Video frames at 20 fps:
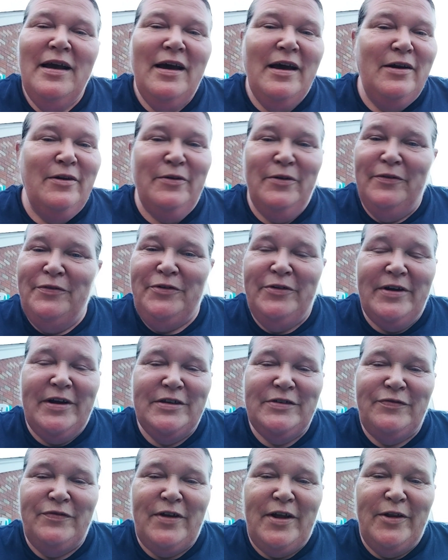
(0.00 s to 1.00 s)
I don't know if you
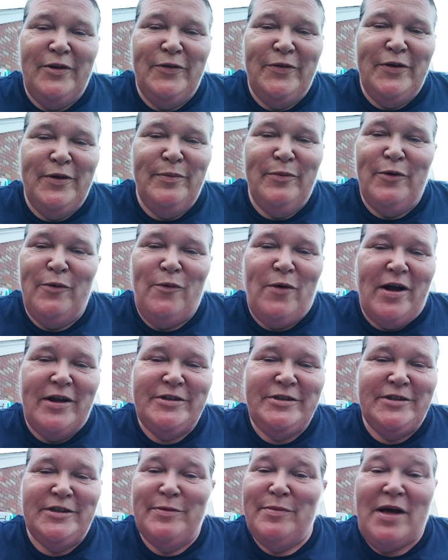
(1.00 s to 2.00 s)
guys follow them or
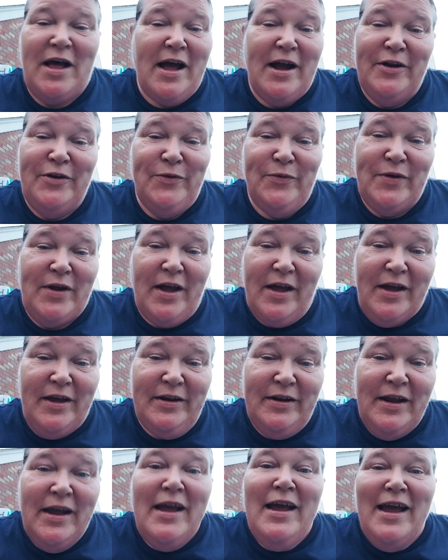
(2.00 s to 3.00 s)
watch them. I do not.
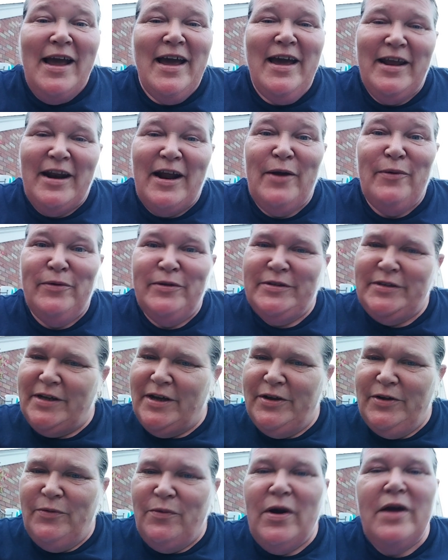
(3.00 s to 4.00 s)
And I will
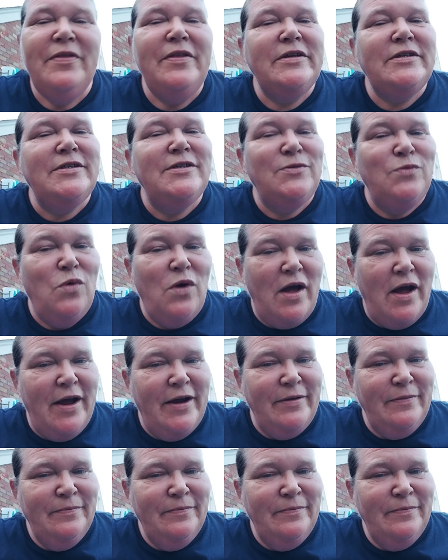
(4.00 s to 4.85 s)
tell you why. This is why.